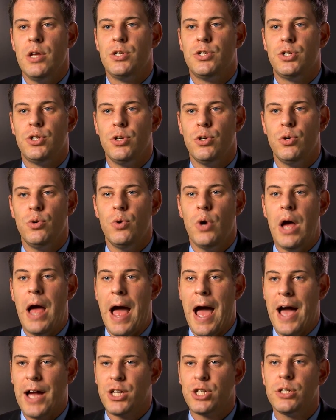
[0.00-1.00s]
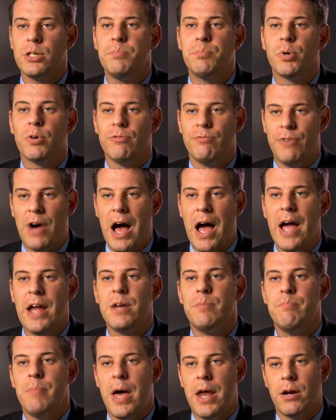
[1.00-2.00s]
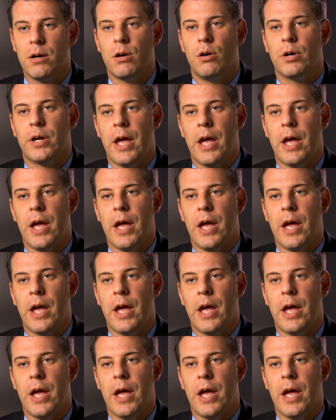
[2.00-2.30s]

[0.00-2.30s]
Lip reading: to actually provide medical